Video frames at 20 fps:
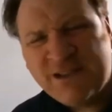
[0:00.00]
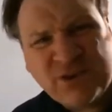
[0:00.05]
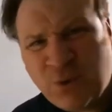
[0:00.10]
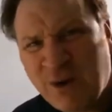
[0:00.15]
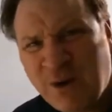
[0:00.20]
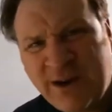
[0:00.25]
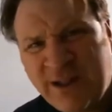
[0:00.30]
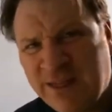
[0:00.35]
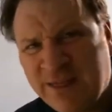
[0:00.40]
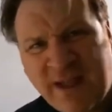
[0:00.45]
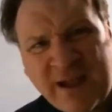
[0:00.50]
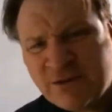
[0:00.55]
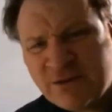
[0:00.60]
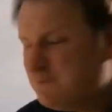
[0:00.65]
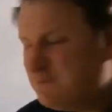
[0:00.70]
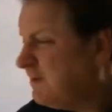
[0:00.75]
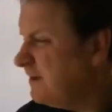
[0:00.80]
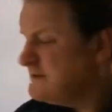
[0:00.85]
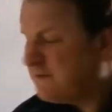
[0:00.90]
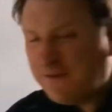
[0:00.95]
to
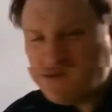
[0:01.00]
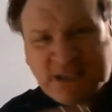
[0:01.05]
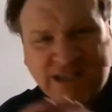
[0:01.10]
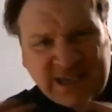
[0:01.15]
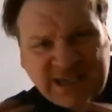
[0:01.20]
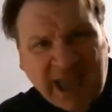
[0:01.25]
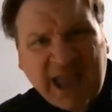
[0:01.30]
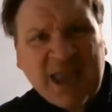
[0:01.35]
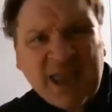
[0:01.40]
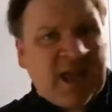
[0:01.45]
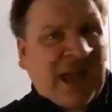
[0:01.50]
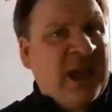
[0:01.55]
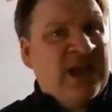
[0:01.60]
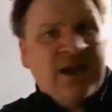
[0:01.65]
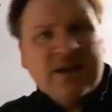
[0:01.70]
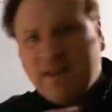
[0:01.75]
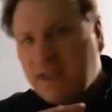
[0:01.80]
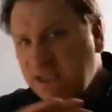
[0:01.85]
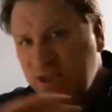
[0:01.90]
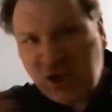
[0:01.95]
20,000 pounds. Forget it.
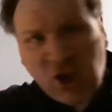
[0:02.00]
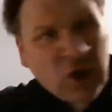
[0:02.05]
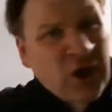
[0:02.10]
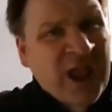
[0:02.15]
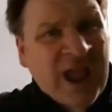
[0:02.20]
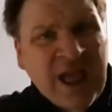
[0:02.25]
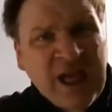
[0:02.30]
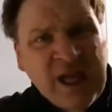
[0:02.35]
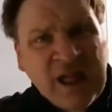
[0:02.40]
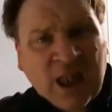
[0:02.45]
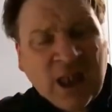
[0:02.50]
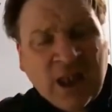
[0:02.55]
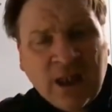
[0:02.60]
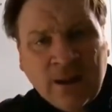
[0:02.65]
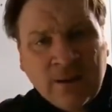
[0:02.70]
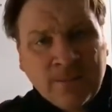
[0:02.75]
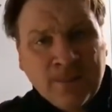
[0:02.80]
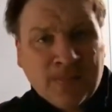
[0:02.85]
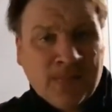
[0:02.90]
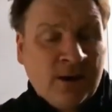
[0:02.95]
They can go to hell.
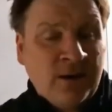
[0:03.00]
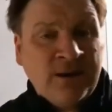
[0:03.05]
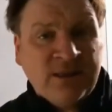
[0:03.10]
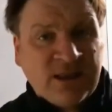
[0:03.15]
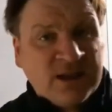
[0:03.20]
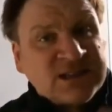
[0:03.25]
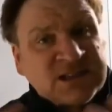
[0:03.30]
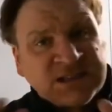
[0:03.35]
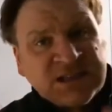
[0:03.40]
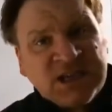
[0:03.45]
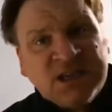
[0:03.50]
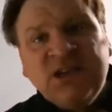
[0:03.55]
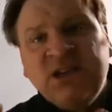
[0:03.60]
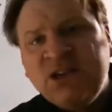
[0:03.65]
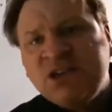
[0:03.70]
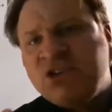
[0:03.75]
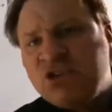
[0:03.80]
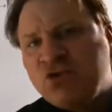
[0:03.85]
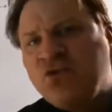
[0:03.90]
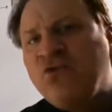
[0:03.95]
Right? That's the
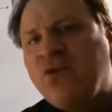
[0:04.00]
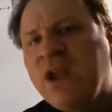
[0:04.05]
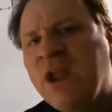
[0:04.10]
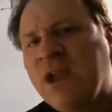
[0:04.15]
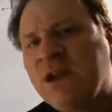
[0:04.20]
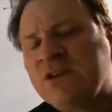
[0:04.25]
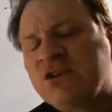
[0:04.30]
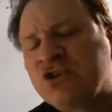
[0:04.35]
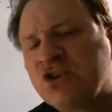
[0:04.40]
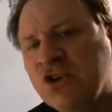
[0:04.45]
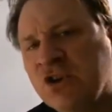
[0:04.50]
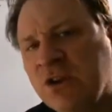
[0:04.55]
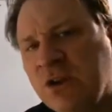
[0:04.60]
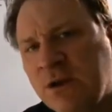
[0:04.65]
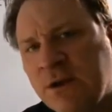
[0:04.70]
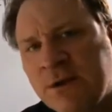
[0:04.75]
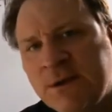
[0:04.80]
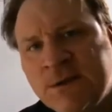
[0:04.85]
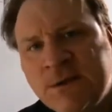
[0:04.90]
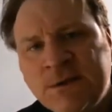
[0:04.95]
initial reaction
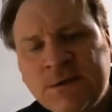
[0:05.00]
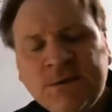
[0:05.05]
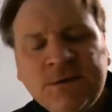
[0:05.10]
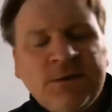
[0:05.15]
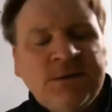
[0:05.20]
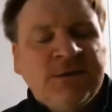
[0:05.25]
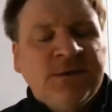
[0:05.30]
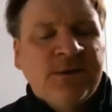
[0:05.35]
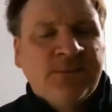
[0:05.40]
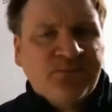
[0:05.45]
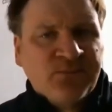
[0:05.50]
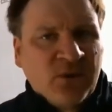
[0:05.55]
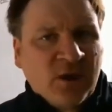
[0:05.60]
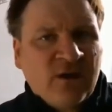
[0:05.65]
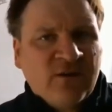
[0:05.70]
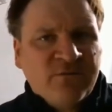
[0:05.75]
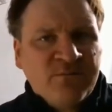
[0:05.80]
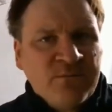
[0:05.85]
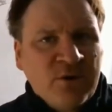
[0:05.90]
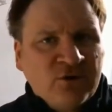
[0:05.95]

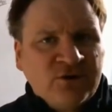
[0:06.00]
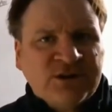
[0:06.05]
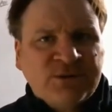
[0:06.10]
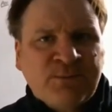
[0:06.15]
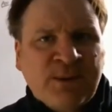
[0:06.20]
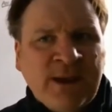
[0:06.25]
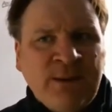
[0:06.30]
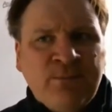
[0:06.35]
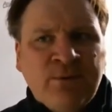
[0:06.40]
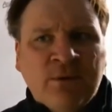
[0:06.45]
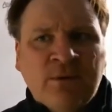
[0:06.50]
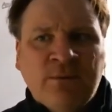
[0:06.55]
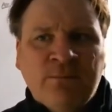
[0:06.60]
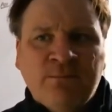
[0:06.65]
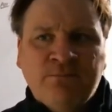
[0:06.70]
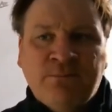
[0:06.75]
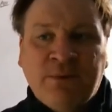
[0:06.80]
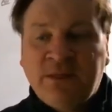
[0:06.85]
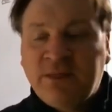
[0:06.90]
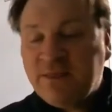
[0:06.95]
of most people.
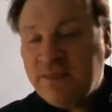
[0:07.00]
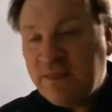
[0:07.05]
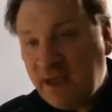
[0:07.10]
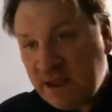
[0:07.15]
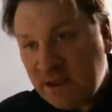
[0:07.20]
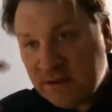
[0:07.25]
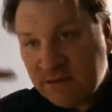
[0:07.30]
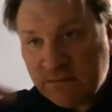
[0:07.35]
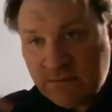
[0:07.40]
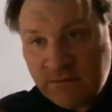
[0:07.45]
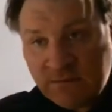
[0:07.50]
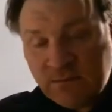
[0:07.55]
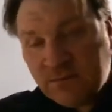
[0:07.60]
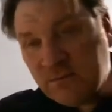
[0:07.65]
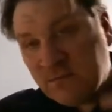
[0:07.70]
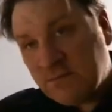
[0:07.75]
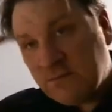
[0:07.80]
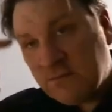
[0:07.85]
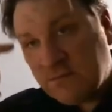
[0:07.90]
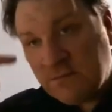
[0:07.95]
But then,
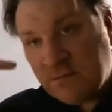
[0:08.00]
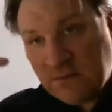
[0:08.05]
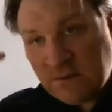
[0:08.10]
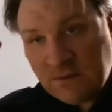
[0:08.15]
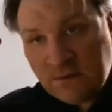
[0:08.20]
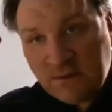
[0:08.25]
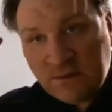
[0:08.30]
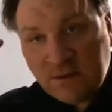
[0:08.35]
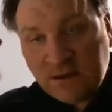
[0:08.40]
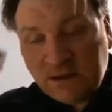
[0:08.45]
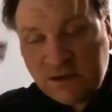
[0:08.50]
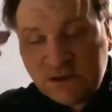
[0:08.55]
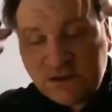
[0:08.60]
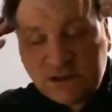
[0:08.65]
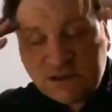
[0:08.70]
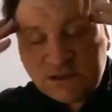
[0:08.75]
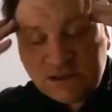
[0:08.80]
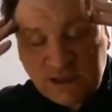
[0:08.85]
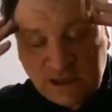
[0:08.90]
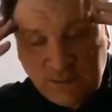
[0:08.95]
as you
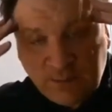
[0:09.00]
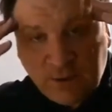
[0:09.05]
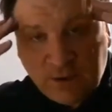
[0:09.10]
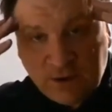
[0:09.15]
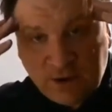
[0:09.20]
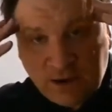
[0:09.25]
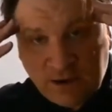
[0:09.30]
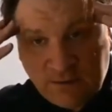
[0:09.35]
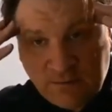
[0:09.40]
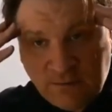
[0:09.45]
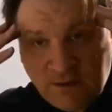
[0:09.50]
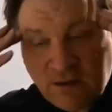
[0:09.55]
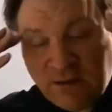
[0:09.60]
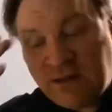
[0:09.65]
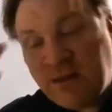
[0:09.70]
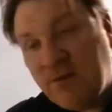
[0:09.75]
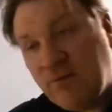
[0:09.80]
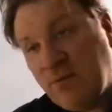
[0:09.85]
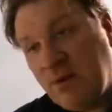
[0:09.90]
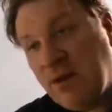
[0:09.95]
sleep on it, you
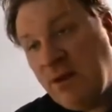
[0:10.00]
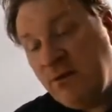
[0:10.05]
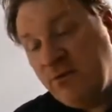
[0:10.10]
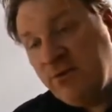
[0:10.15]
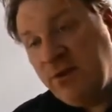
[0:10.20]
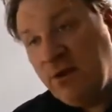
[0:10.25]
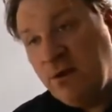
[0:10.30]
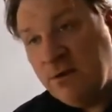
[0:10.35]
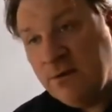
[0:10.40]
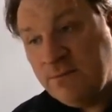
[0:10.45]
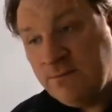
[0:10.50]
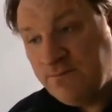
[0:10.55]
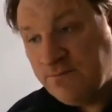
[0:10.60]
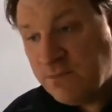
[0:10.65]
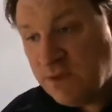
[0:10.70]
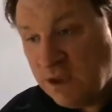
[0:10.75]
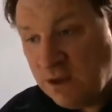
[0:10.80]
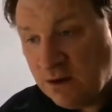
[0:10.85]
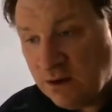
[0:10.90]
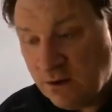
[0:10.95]
think, well, hold on,
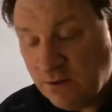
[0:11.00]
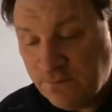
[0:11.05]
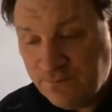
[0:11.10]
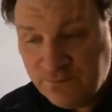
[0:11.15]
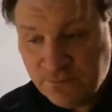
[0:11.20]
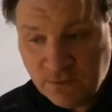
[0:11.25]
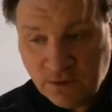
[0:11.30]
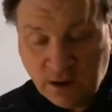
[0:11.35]
you know,